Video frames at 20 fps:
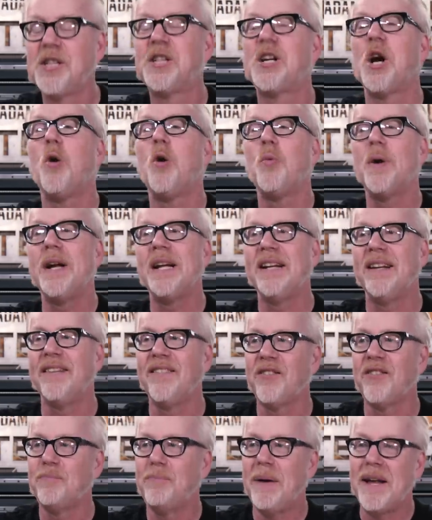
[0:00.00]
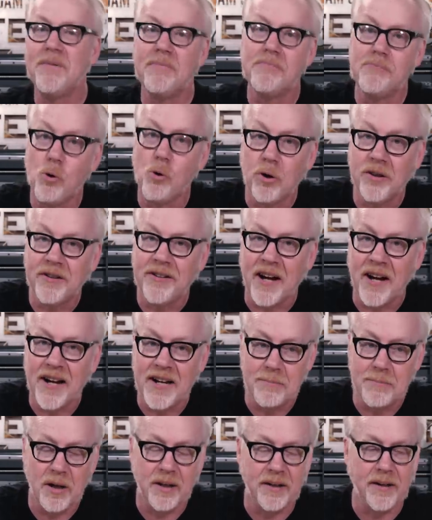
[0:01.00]
go in and spend more
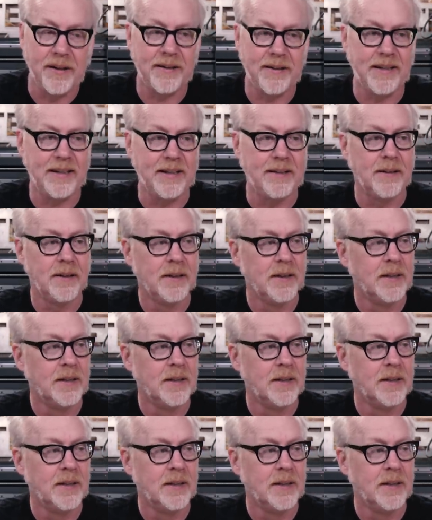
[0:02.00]
time on a thing.